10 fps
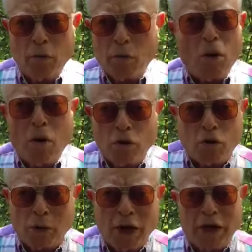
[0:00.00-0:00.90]
We're all
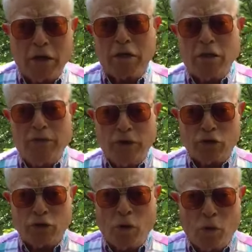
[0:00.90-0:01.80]
created as
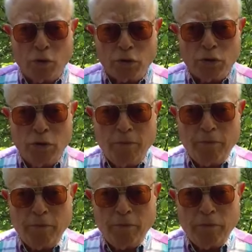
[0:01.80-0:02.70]
living souls.
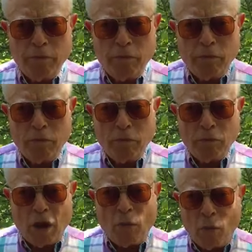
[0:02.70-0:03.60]

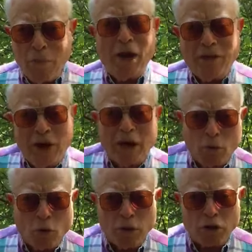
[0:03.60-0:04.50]
Now, we may have
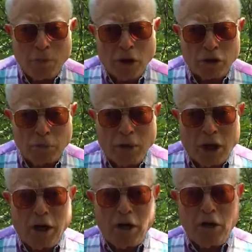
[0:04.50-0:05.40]
had more
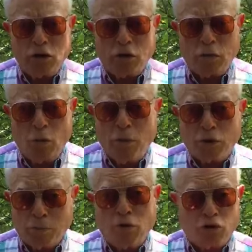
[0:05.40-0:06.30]
responsibilities. We
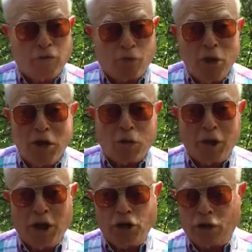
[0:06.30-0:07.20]
were supposed to free
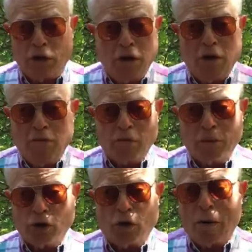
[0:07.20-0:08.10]
creation
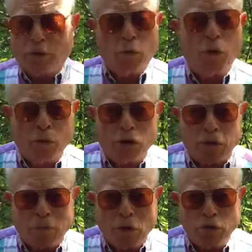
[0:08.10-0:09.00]
from its corruption. We were
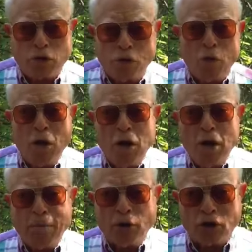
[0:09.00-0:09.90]
supposed to
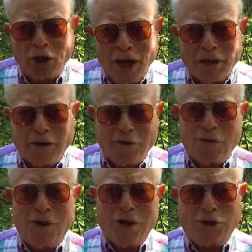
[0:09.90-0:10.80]
protect
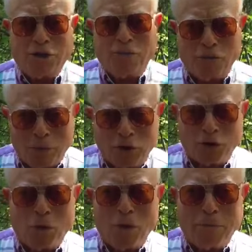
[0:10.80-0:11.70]
creation from
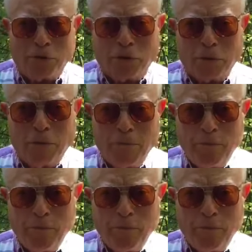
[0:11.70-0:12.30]
its corruption.